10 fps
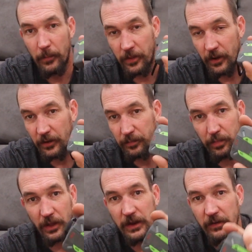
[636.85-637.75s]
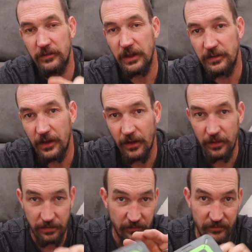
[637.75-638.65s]
But there's plenty of
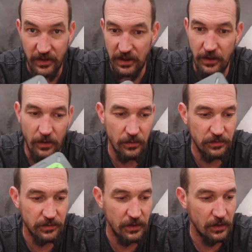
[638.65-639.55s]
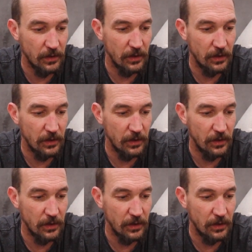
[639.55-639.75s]
details, videos,